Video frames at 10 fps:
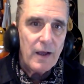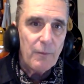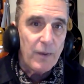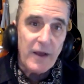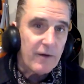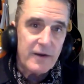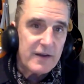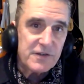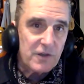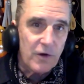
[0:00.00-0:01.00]
without
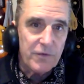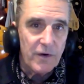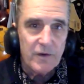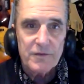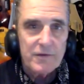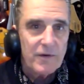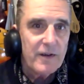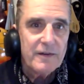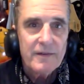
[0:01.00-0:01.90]
any cell phones, right?